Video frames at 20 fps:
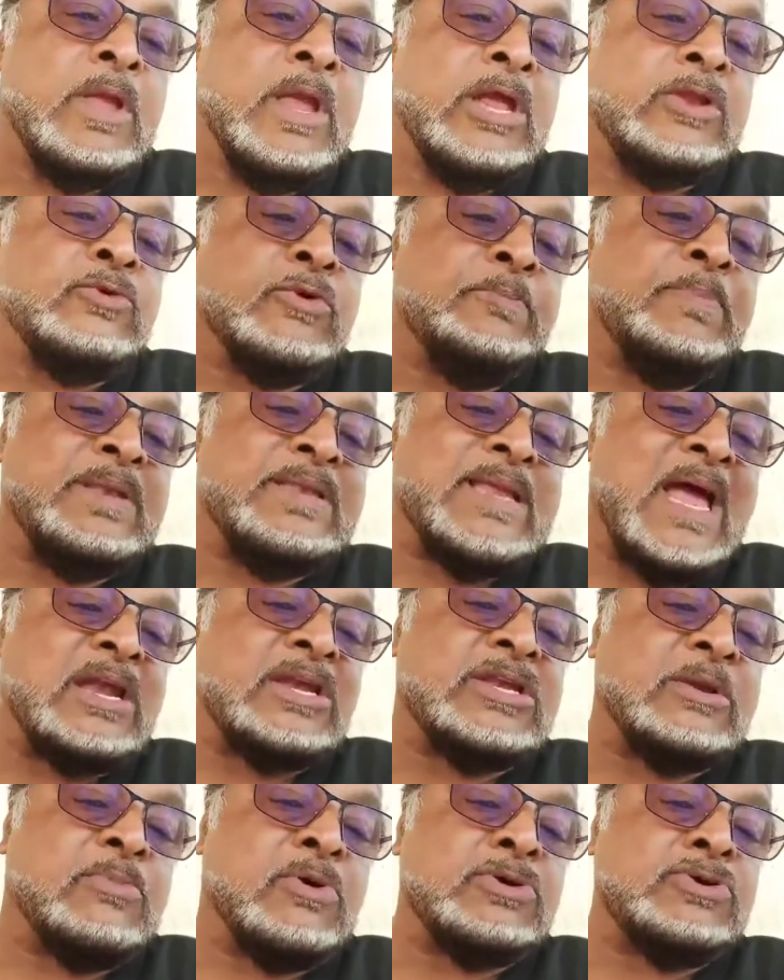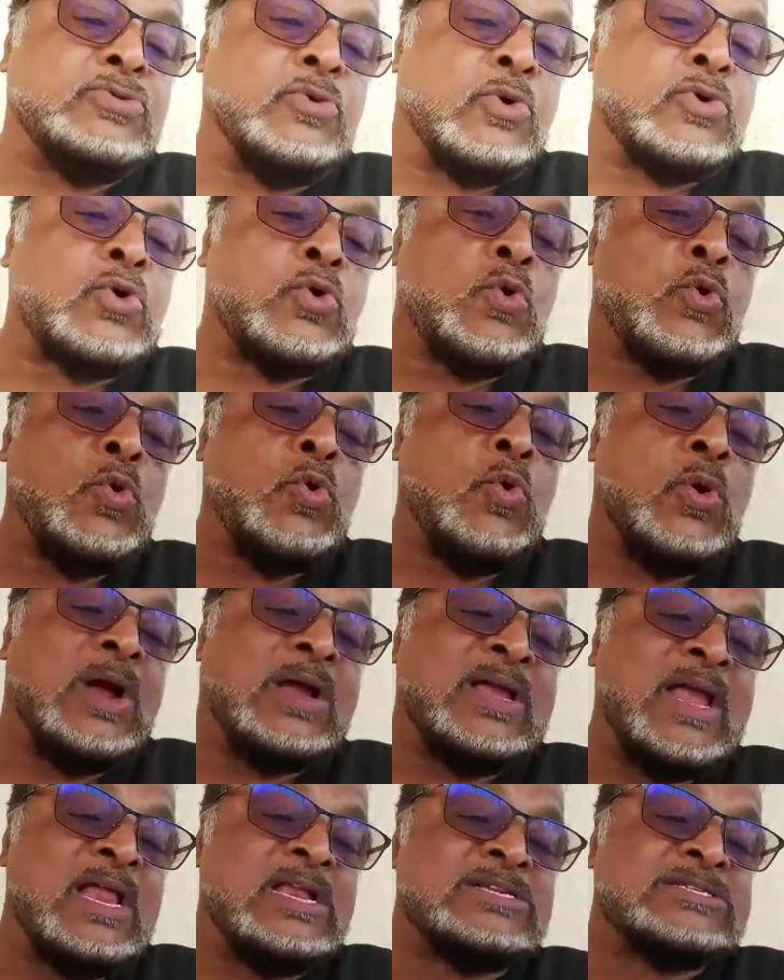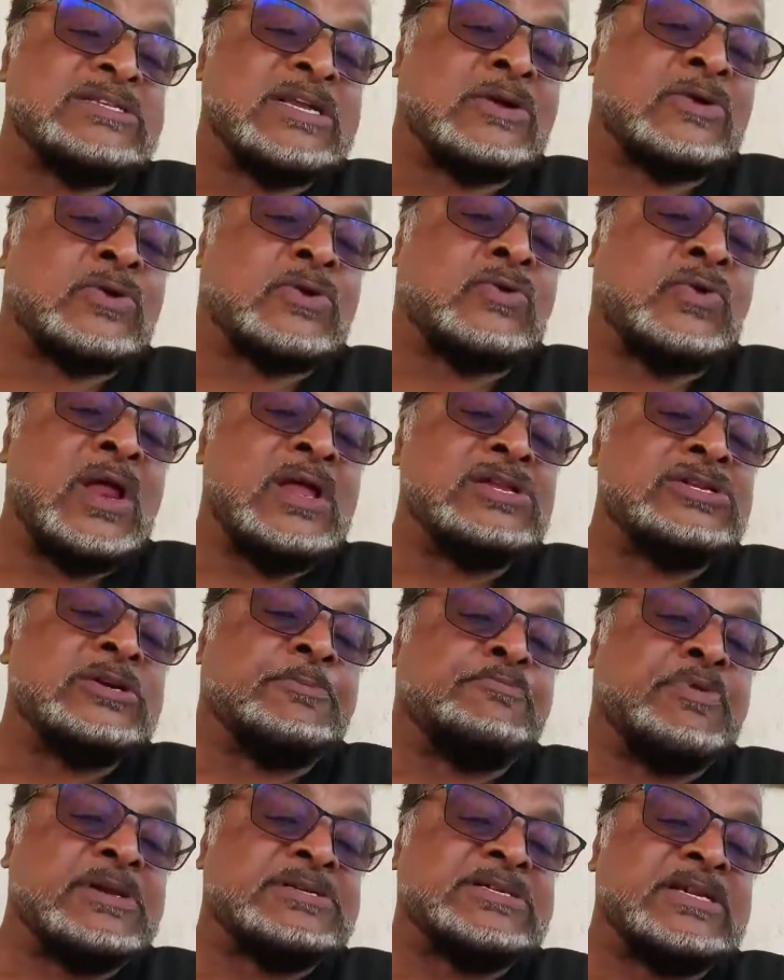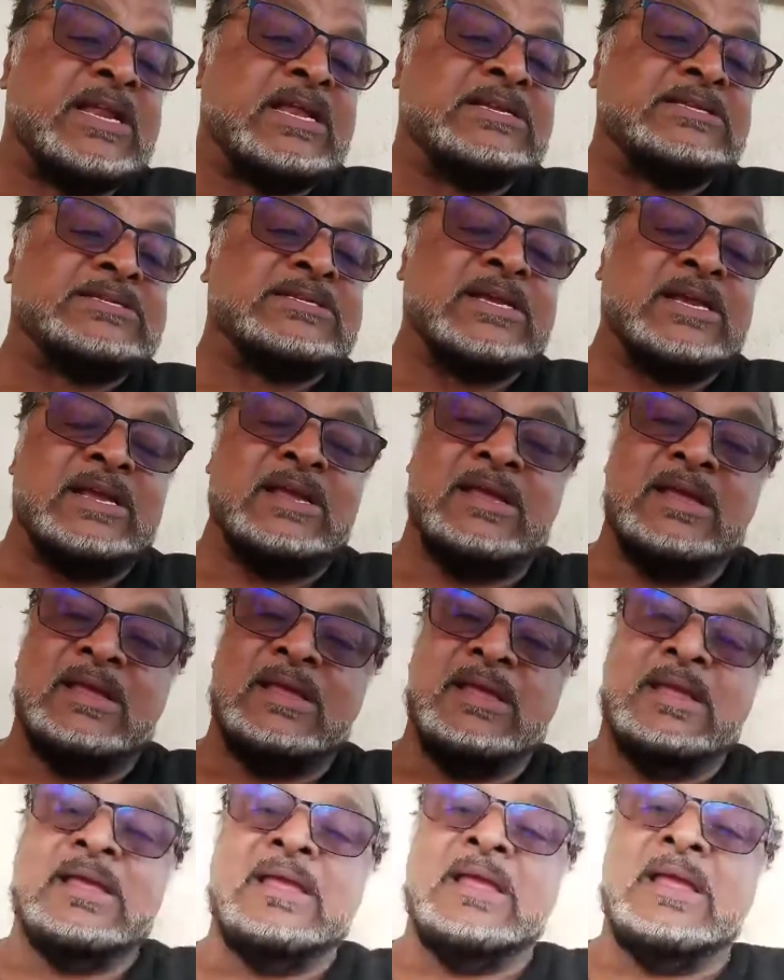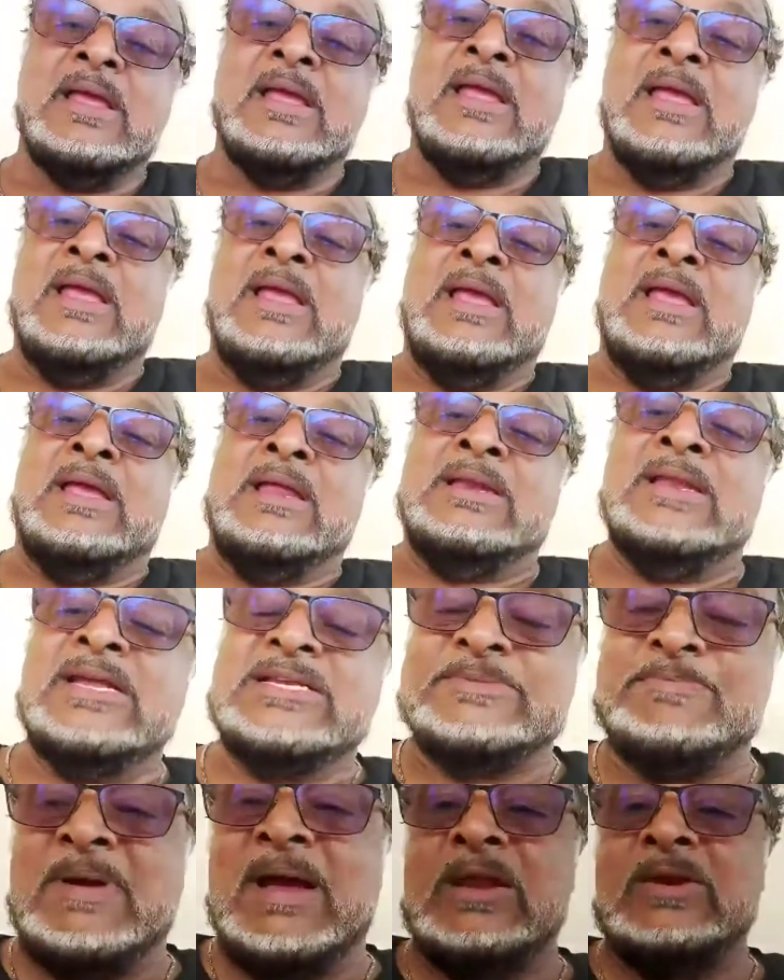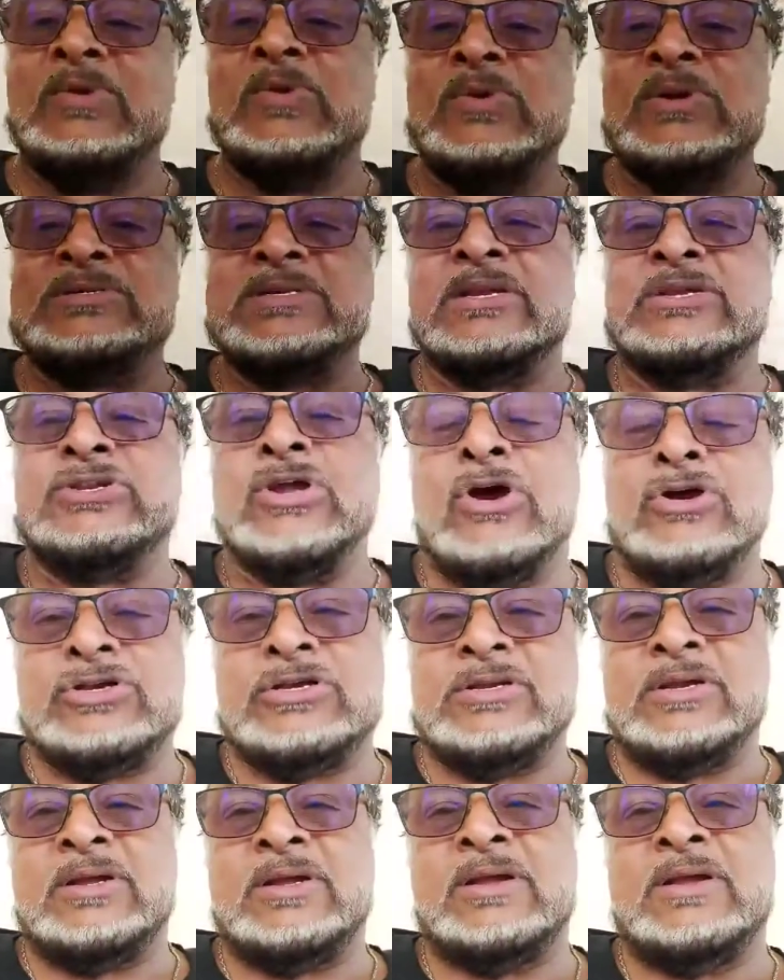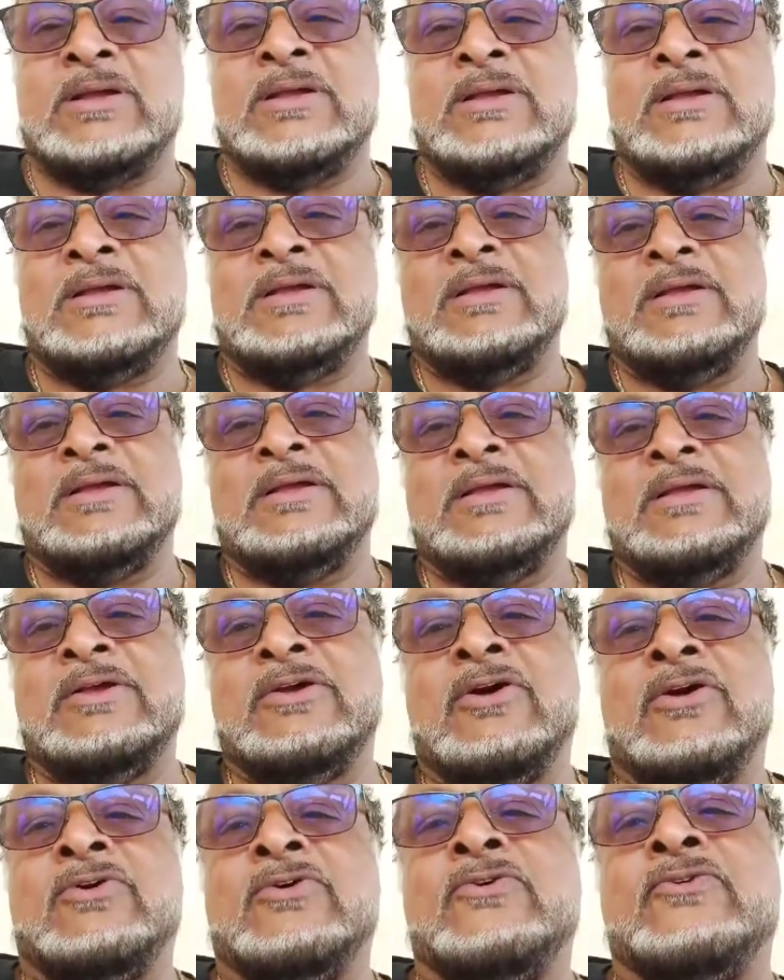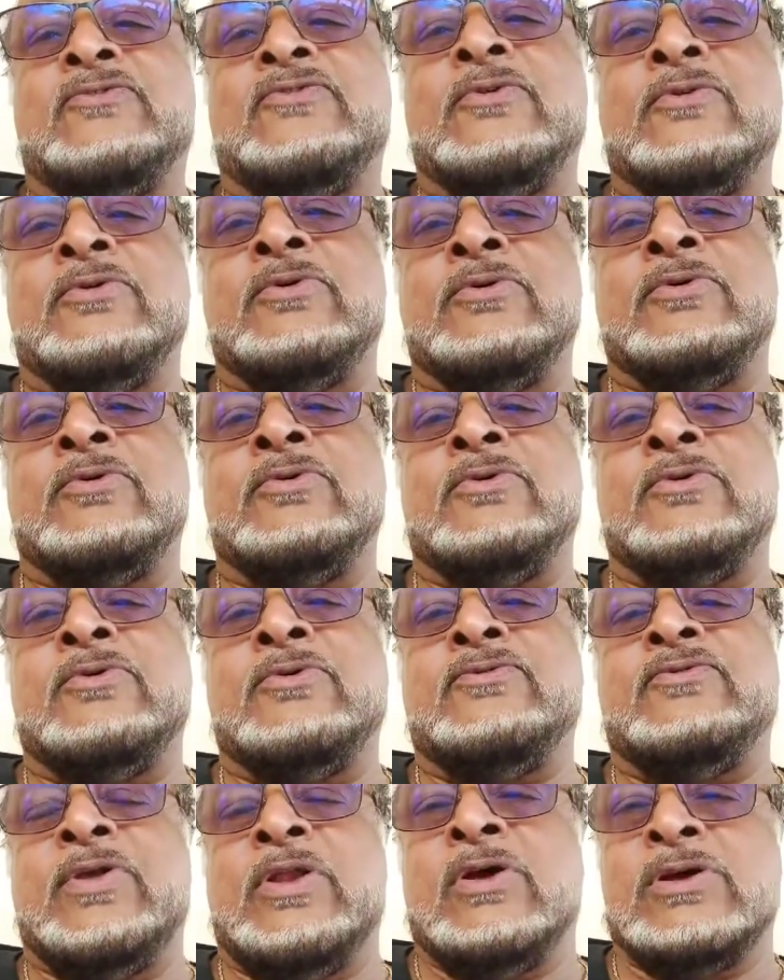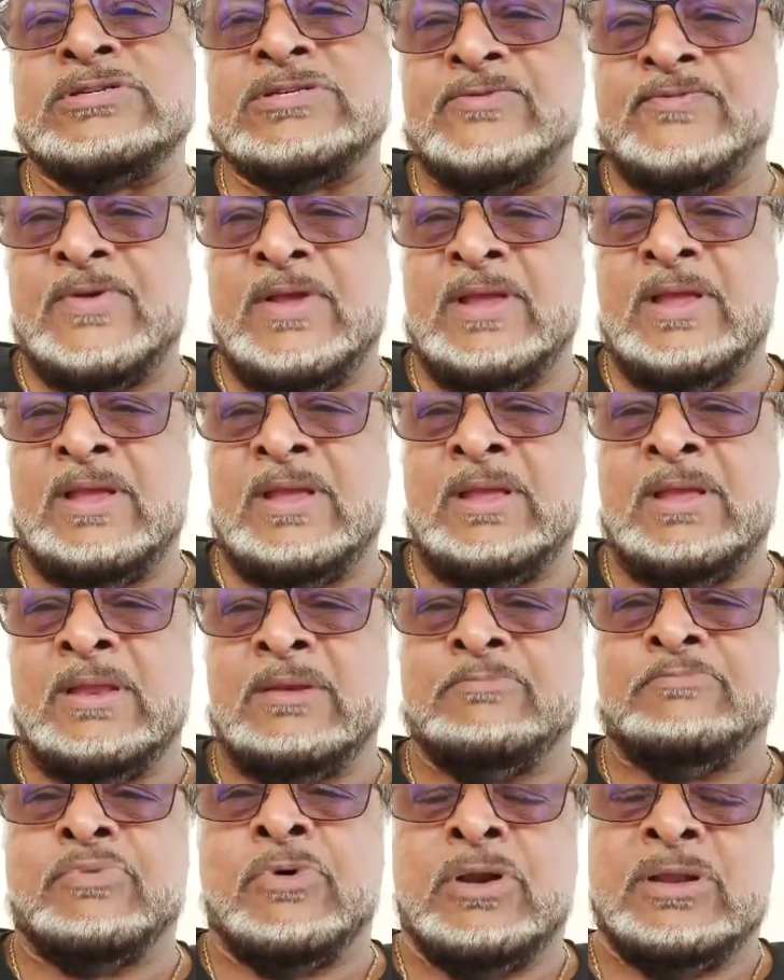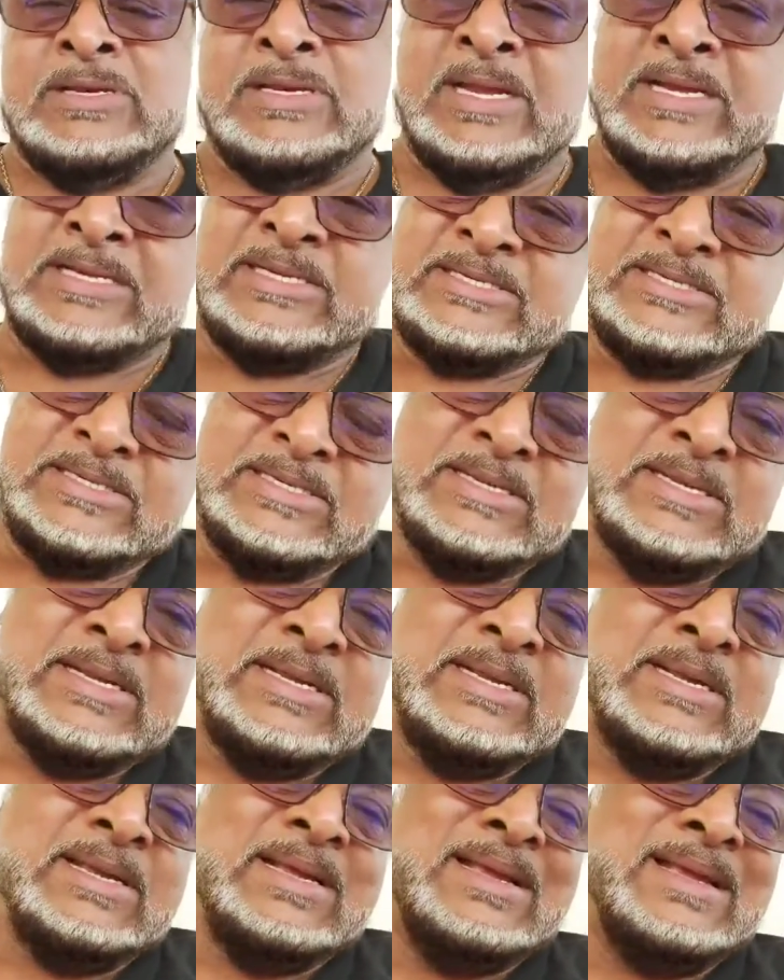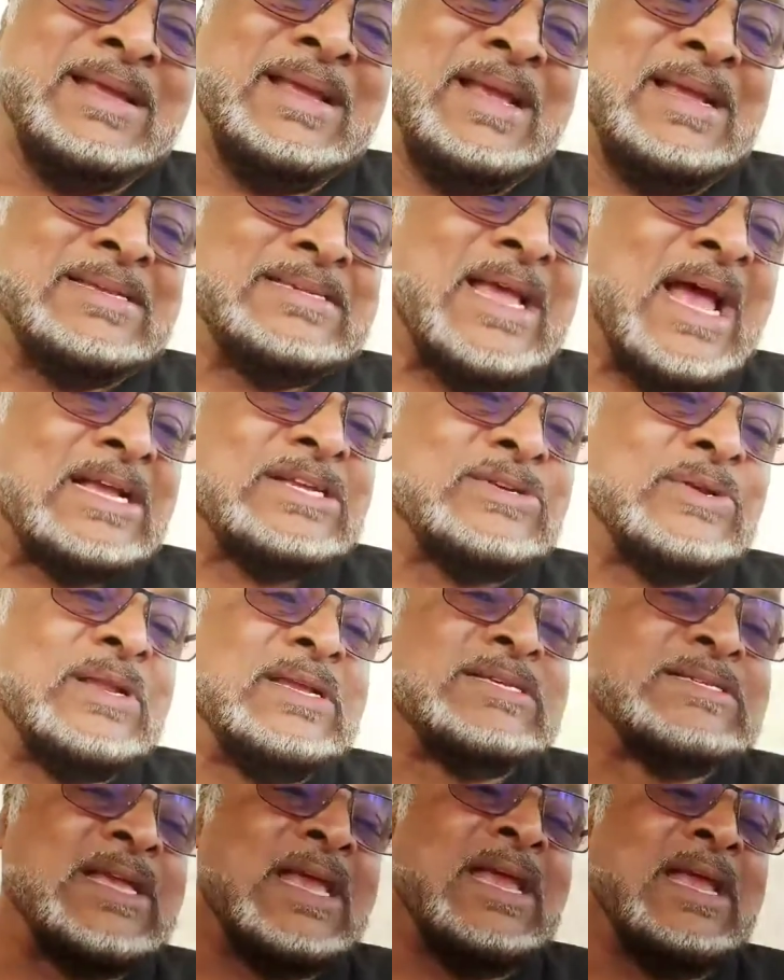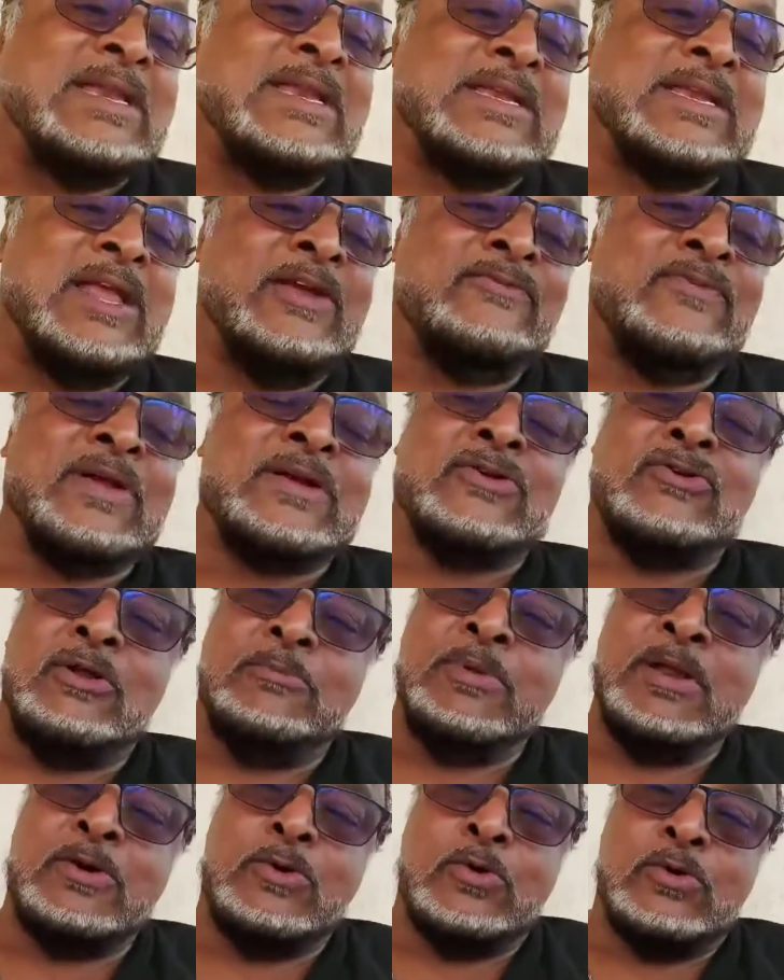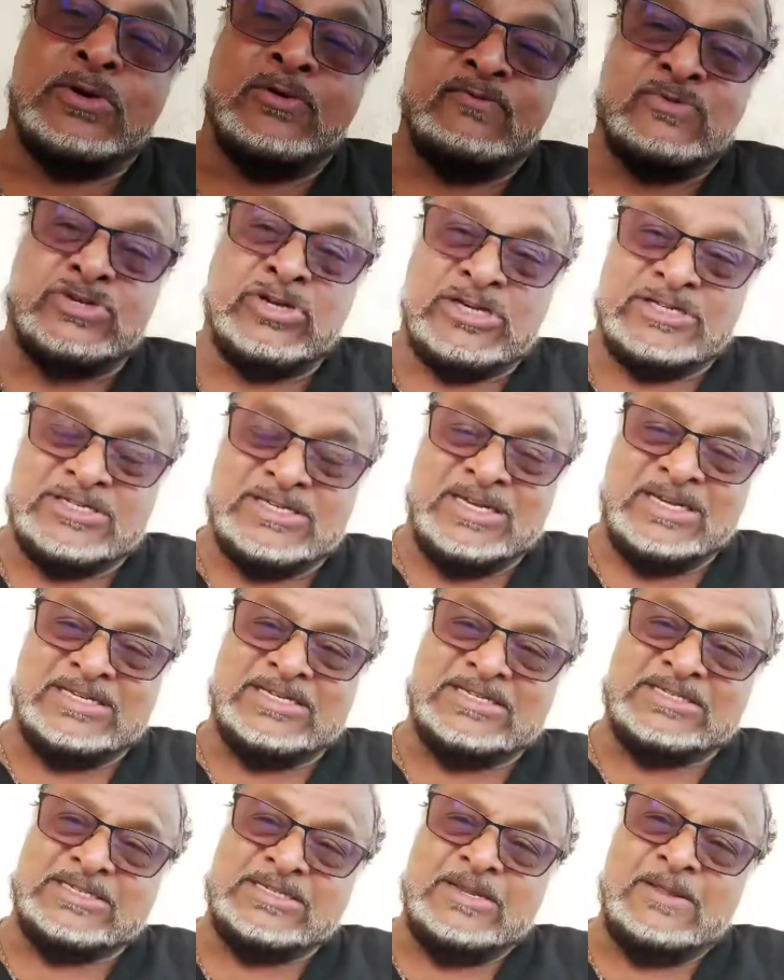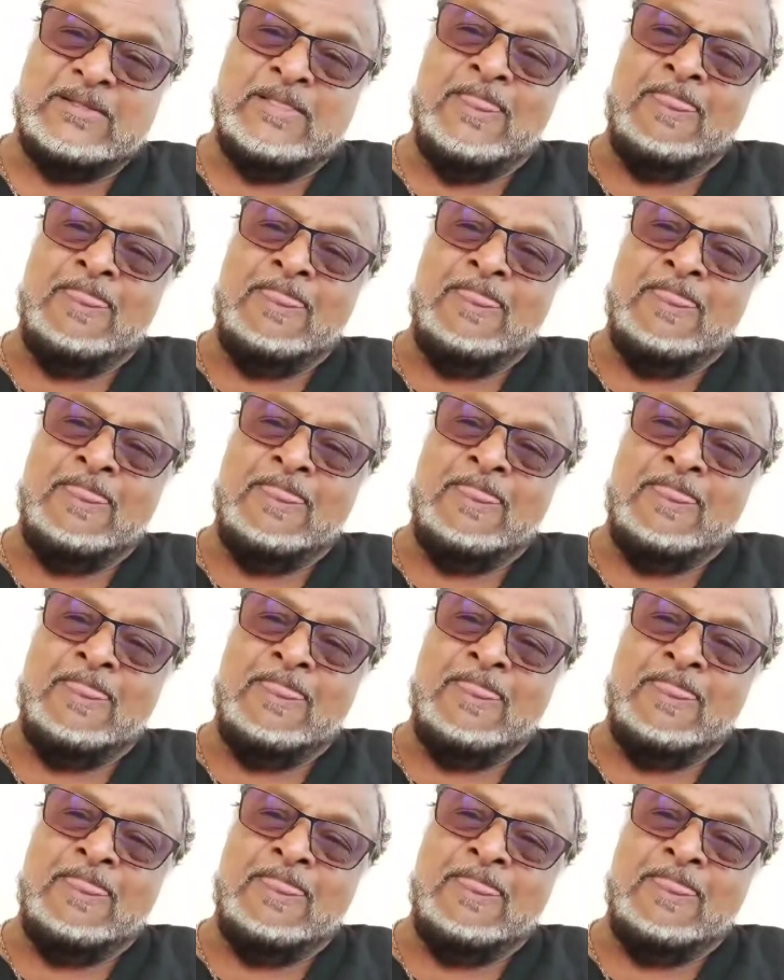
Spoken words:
it would be tantamount to a coup against the Granger presidency. This man, who is a doctor of philosophy and politics, is actually saying that if the Caribbean Court of Justice,